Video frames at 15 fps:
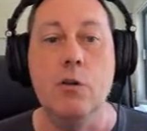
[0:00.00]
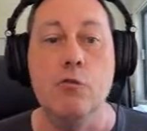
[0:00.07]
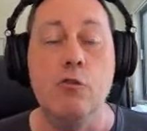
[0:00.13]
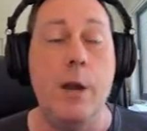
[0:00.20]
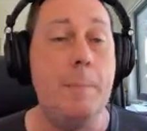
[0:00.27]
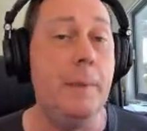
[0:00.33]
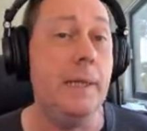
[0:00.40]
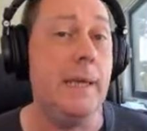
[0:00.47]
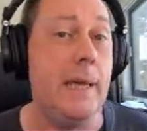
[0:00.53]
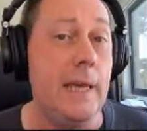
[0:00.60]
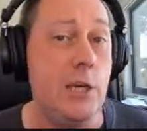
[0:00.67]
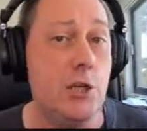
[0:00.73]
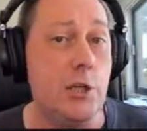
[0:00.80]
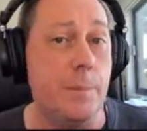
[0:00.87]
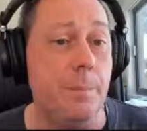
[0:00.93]

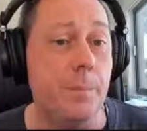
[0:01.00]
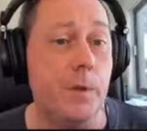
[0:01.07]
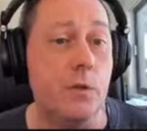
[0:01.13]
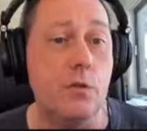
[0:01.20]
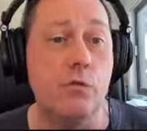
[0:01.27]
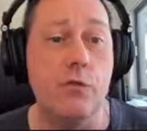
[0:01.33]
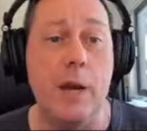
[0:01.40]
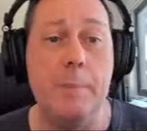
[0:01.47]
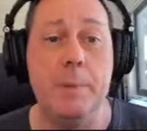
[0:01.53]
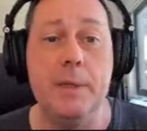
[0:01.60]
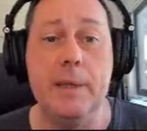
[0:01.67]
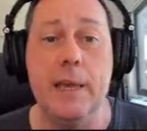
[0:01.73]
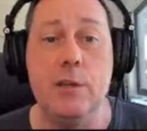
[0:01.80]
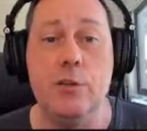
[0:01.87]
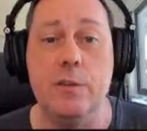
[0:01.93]
Replication. So
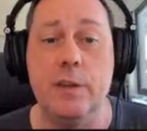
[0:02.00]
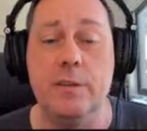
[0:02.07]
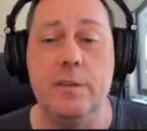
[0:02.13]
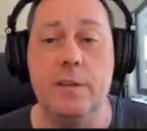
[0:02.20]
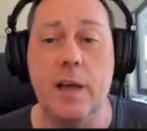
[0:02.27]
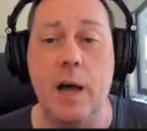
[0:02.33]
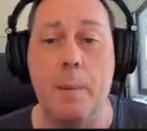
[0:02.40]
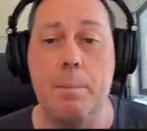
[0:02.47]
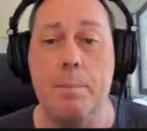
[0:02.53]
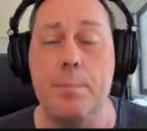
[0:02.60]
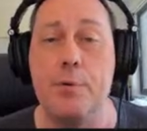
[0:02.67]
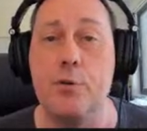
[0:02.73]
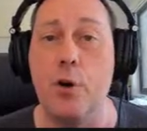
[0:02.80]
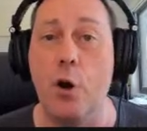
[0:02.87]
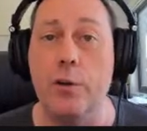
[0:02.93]
replication, this is a
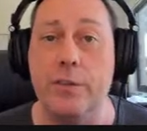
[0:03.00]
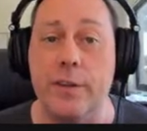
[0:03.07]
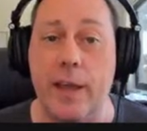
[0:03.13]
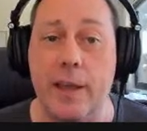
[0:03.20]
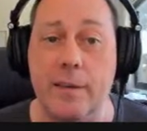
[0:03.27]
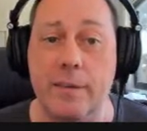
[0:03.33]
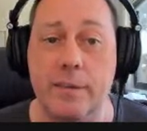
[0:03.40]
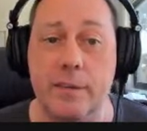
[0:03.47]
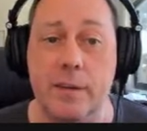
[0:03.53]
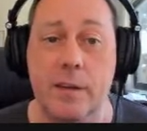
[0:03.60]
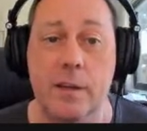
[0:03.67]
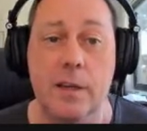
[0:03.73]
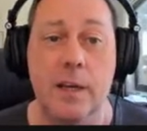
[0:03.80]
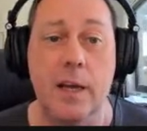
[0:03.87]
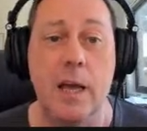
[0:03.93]
process
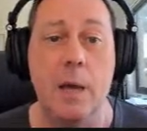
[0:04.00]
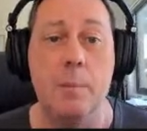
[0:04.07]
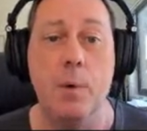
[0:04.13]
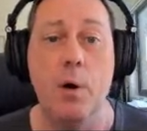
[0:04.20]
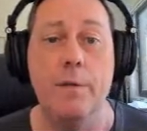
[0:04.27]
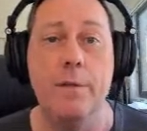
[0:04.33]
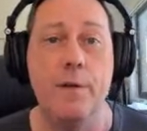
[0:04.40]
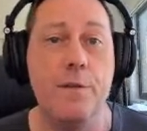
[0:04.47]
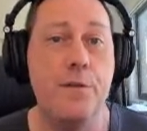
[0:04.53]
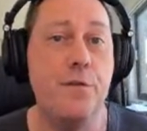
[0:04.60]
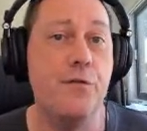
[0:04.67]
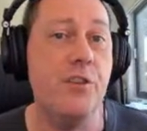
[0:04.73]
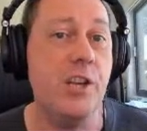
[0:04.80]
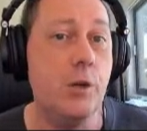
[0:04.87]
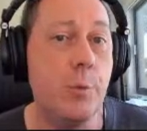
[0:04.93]
of
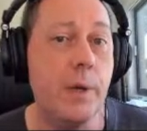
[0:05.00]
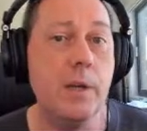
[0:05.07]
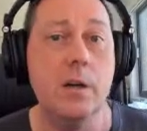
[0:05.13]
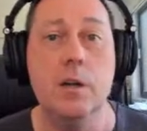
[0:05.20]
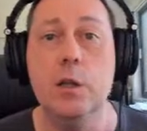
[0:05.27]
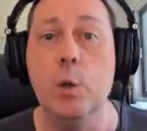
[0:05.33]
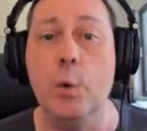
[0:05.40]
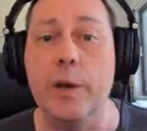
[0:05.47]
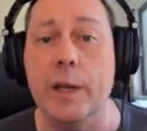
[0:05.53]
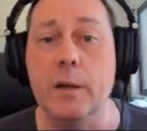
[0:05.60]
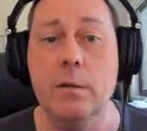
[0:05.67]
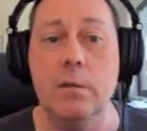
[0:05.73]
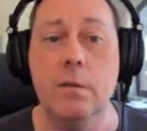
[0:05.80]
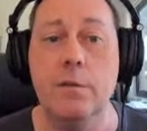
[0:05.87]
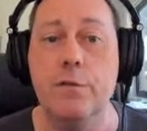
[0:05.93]
frequent
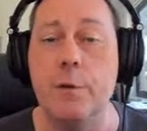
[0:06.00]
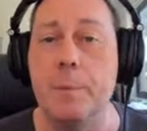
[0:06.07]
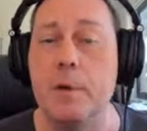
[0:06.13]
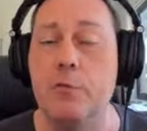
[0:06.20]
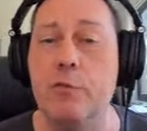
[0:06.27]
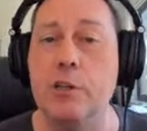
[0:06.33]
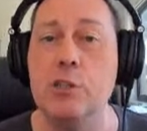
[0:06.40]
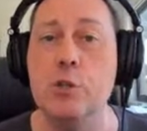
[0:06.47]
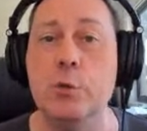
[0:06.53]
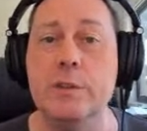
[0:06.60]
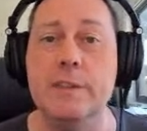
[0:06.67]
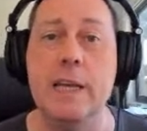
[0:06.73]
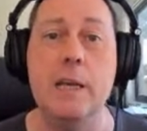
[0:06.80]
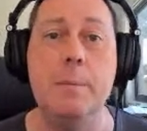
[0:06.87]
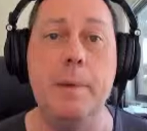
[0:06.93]
cloning from an original
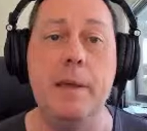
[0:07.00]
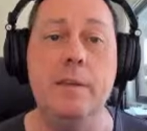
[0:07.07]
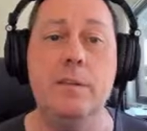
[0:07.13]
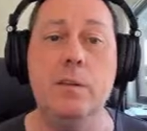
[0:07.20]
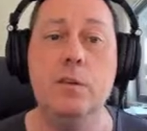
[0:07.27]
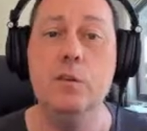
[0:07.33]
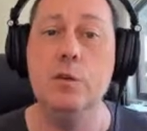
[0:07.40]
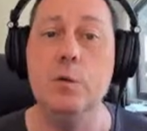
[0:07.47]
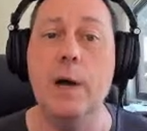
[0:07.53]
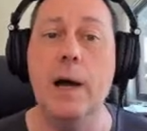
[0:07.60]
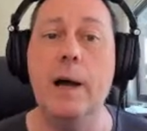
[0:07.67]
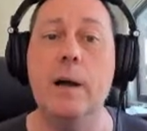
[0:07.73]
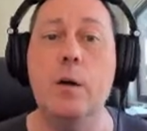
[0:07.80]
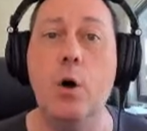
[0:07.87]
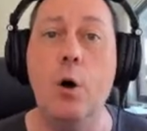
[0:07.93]
database to
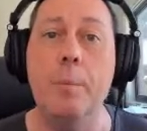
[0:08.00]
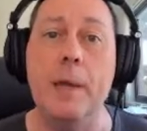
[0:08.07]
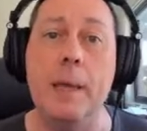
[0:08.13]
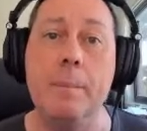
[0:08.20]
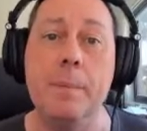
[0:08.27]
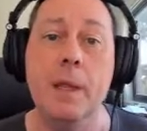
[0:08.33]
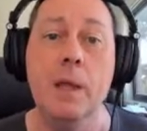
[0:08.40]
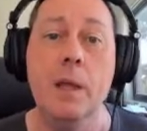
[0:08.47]
a copy.